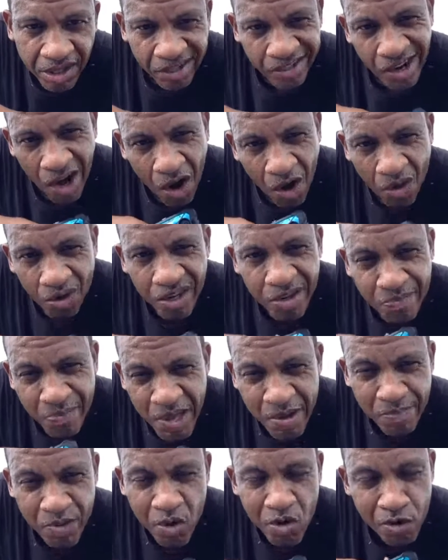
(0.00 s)
The only
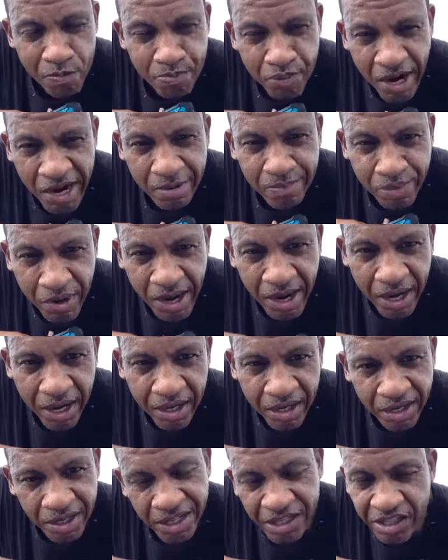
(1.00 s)
people who break bread.
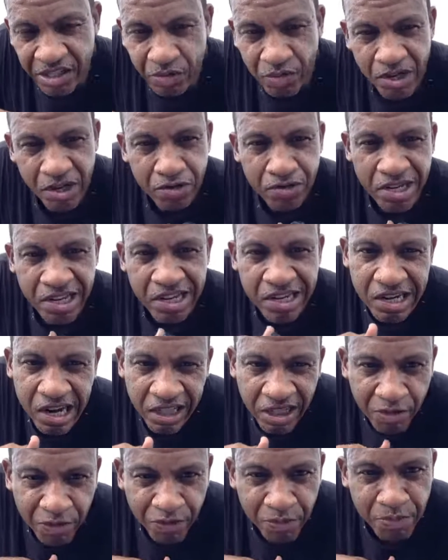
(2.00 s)
Listen, we don't need
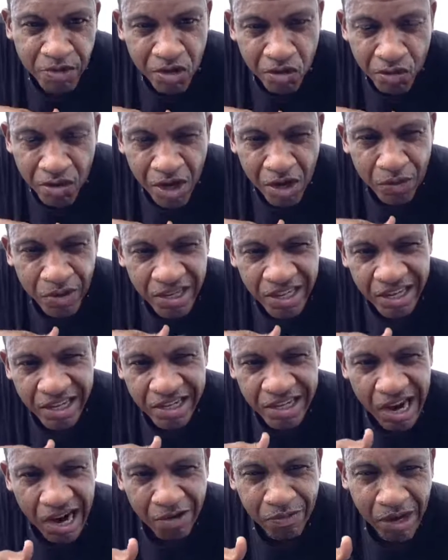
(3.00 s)
nothing from you. We get
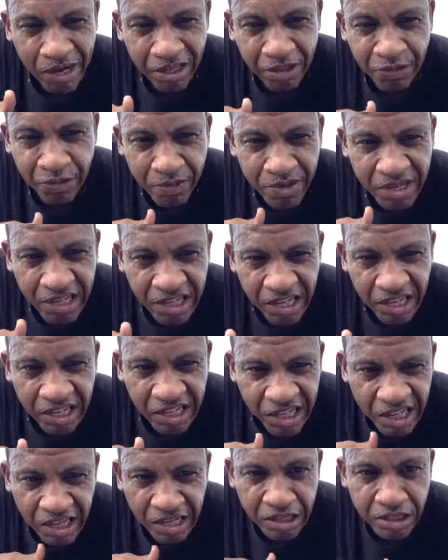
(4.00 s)
it directly from the King of
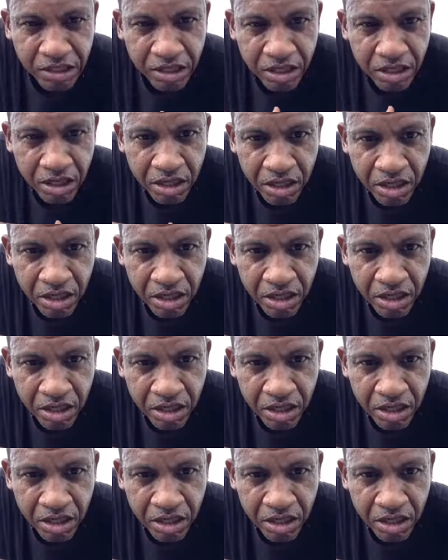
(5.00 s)
Kings.